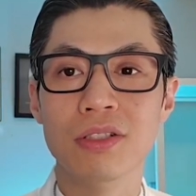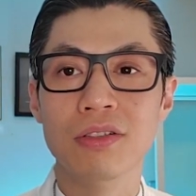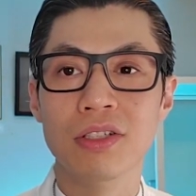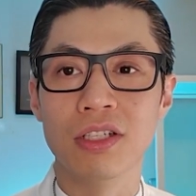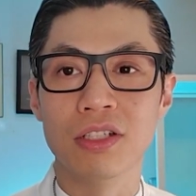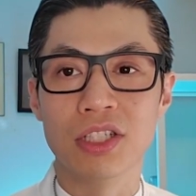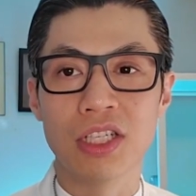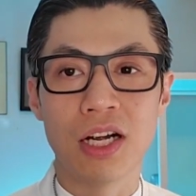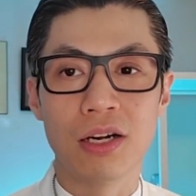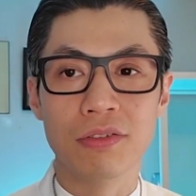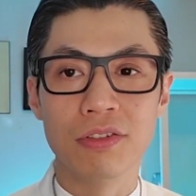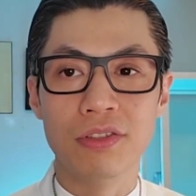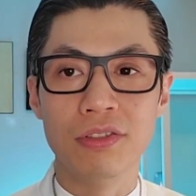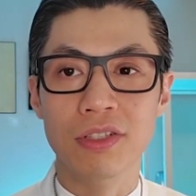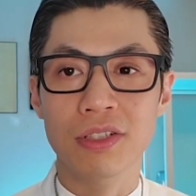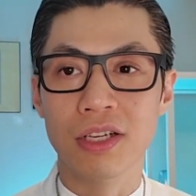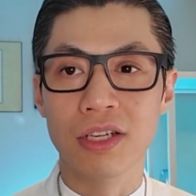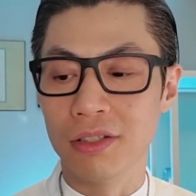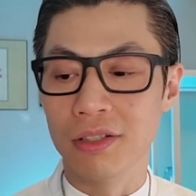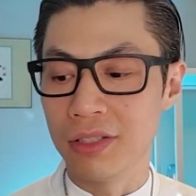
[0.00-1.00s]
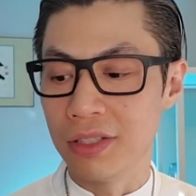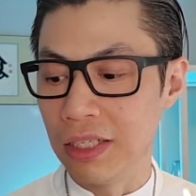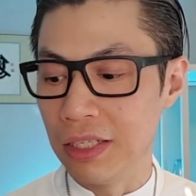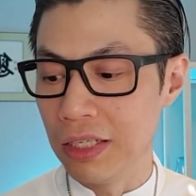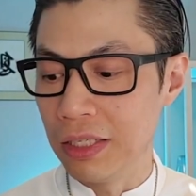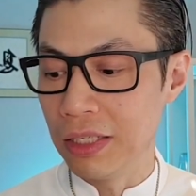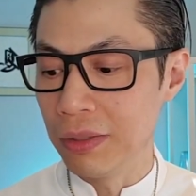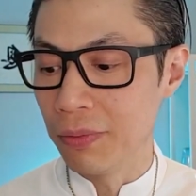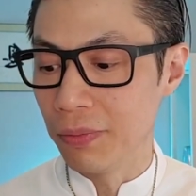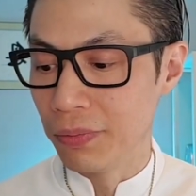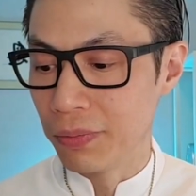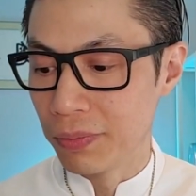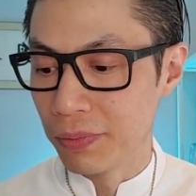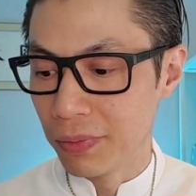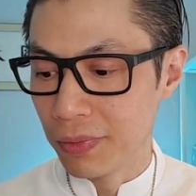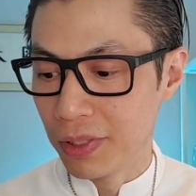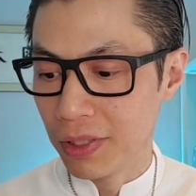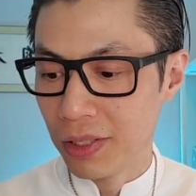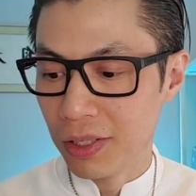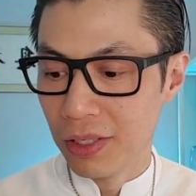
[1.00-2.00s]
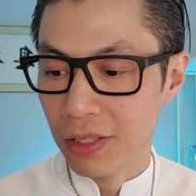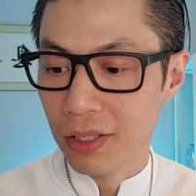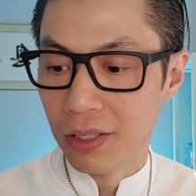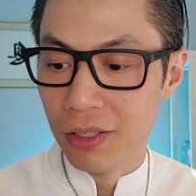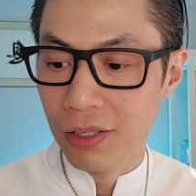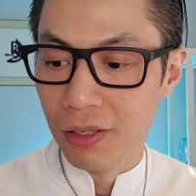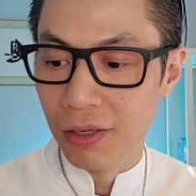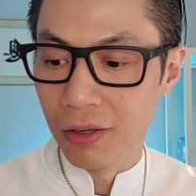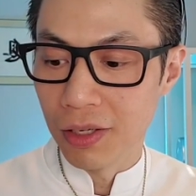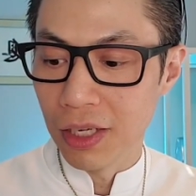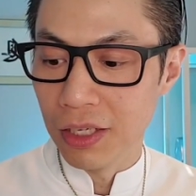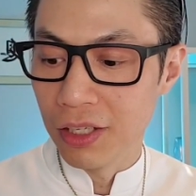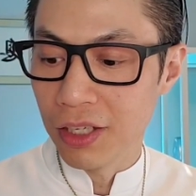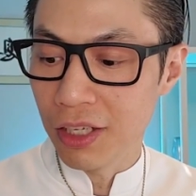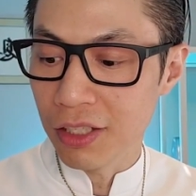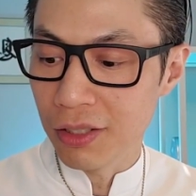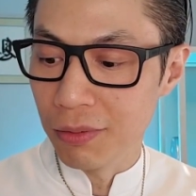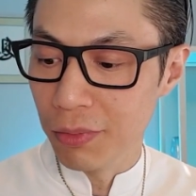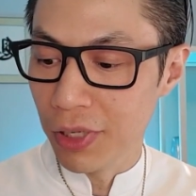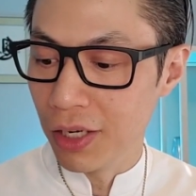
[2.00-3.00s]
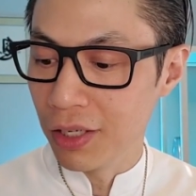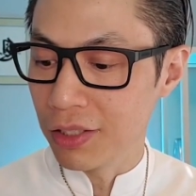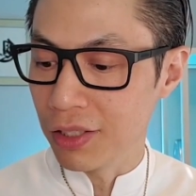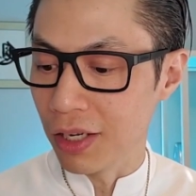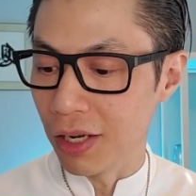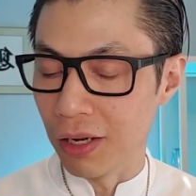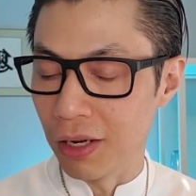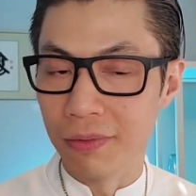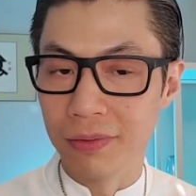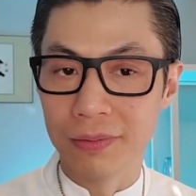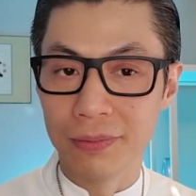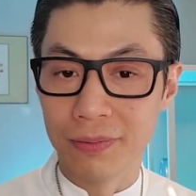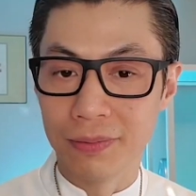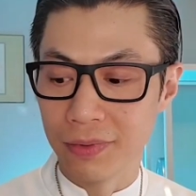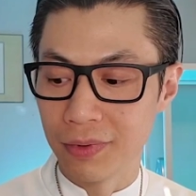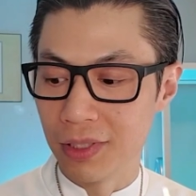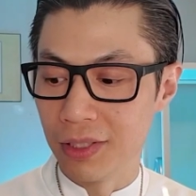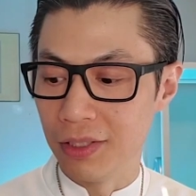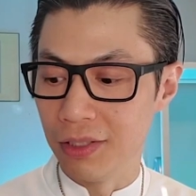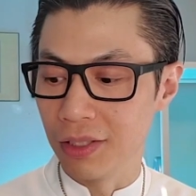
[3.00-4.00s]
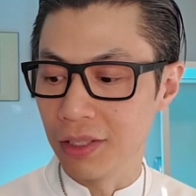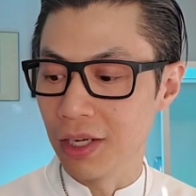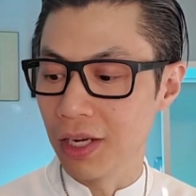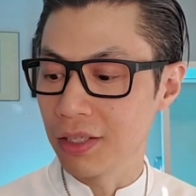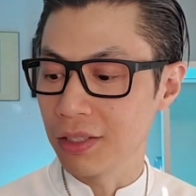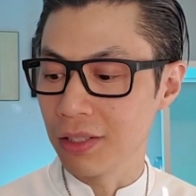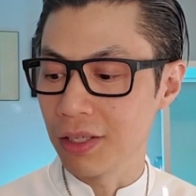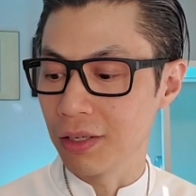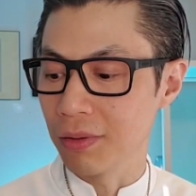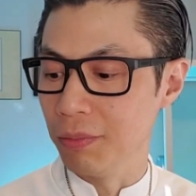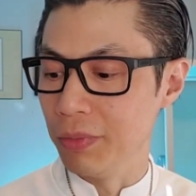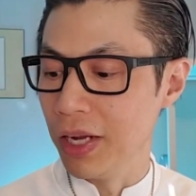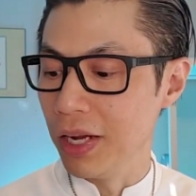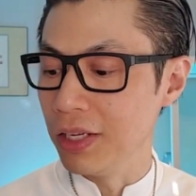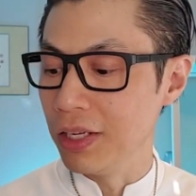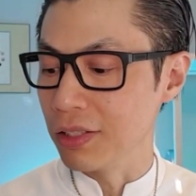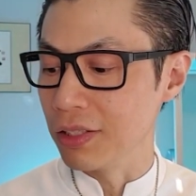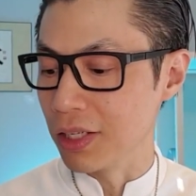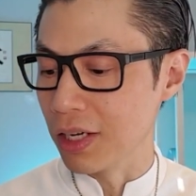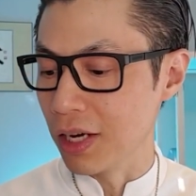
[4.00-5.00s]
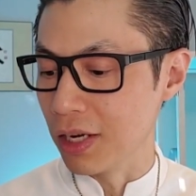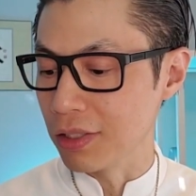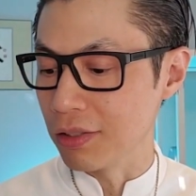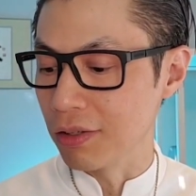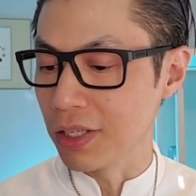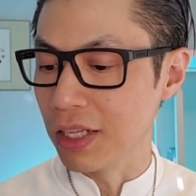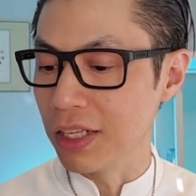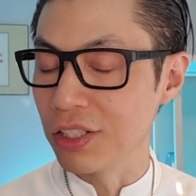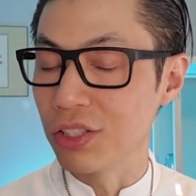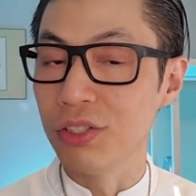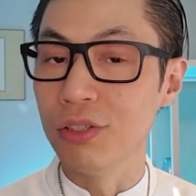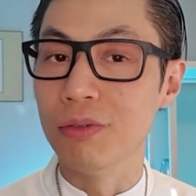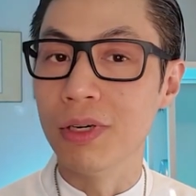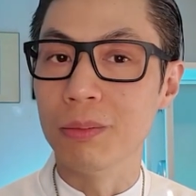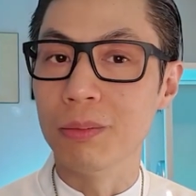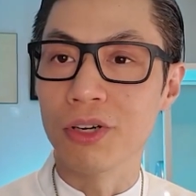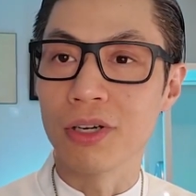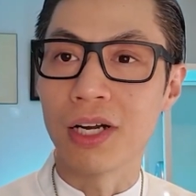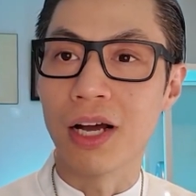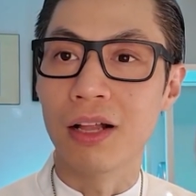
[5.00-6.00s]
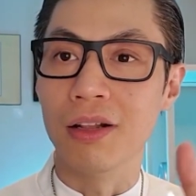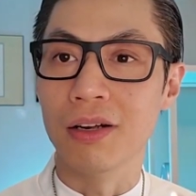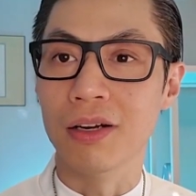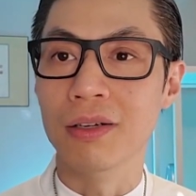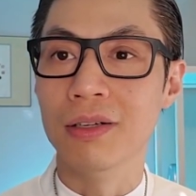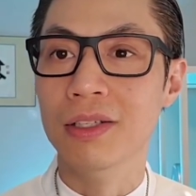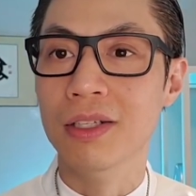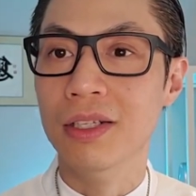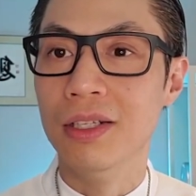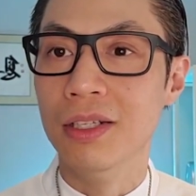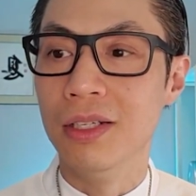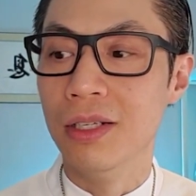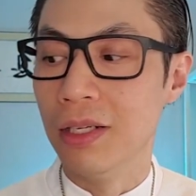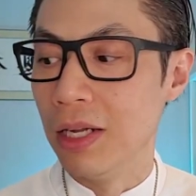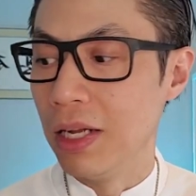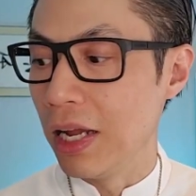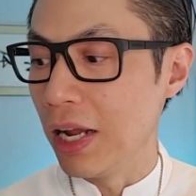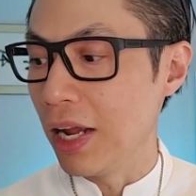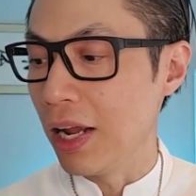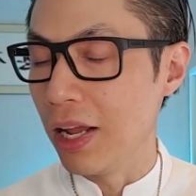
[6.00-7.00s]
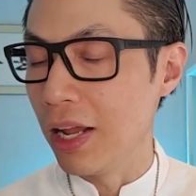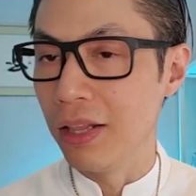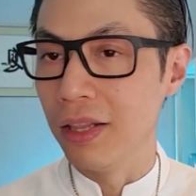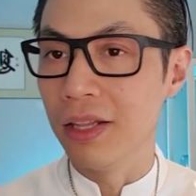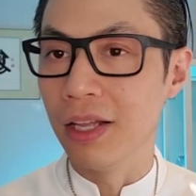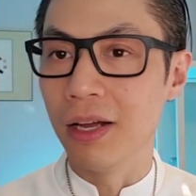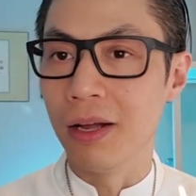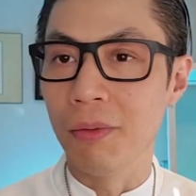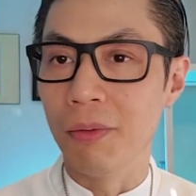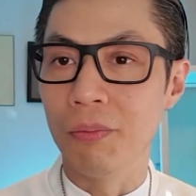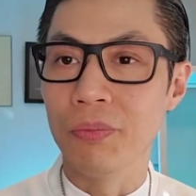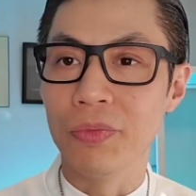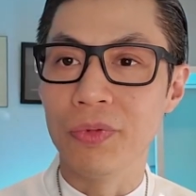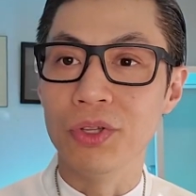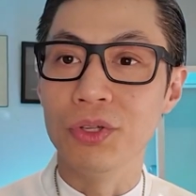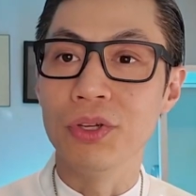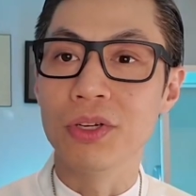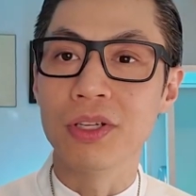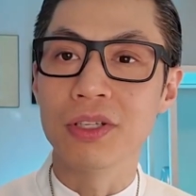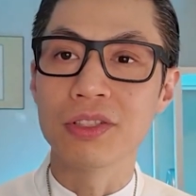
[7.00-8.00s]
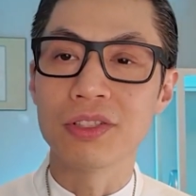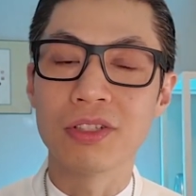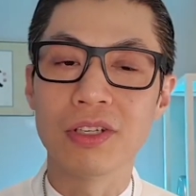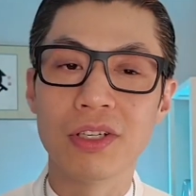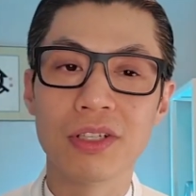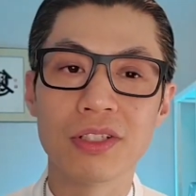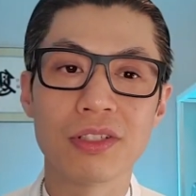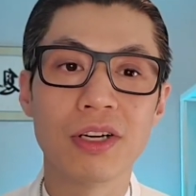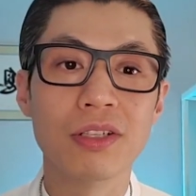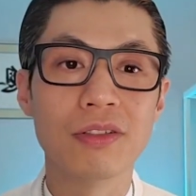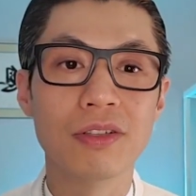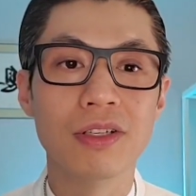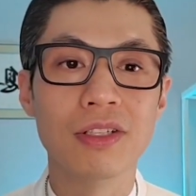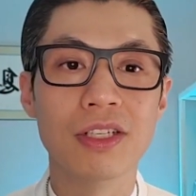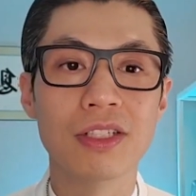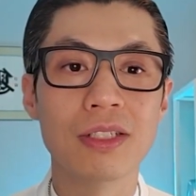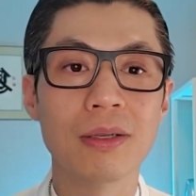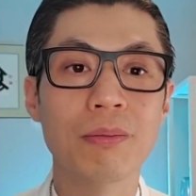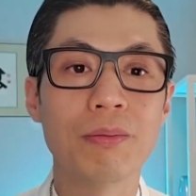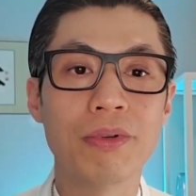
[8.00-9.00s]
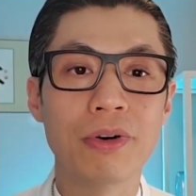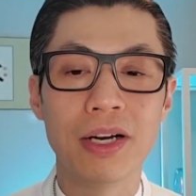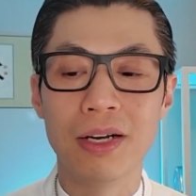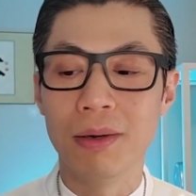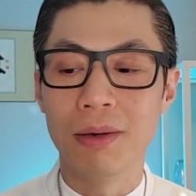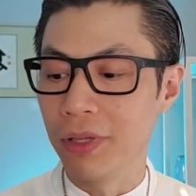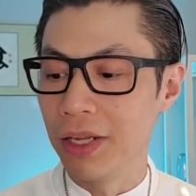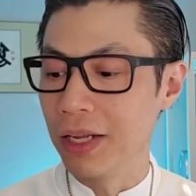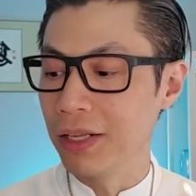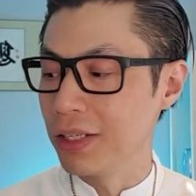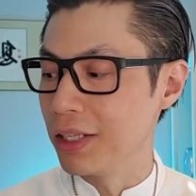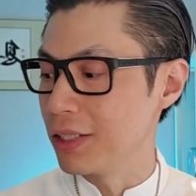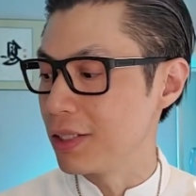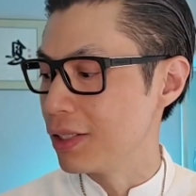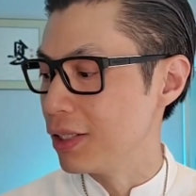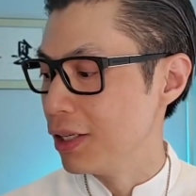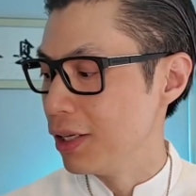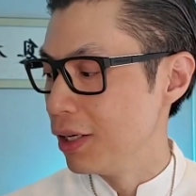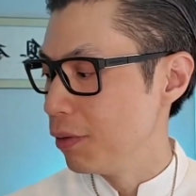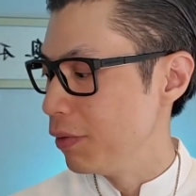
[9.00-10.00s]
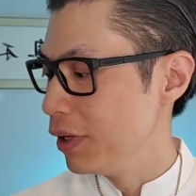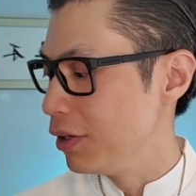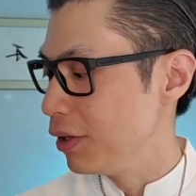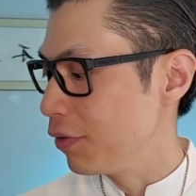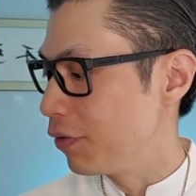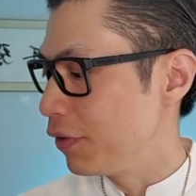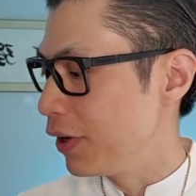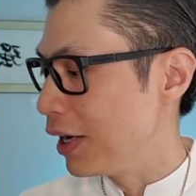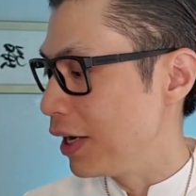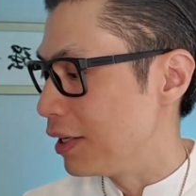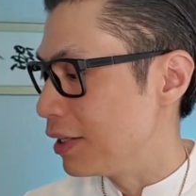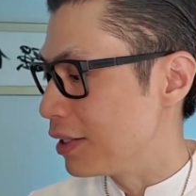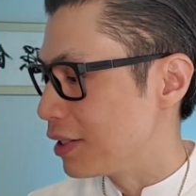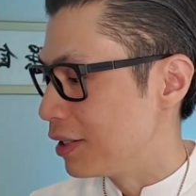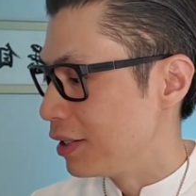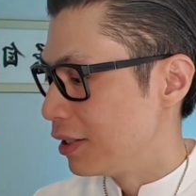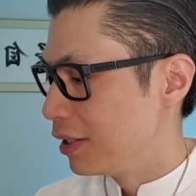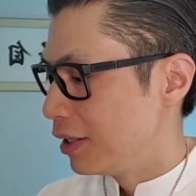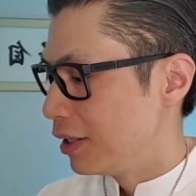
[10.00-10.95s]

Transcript: You can travel to another city. Okay, you guys are amazing. You guys are like amazing, guys. Okay, let's do one more color. And you can start doing this and playing this with your friends.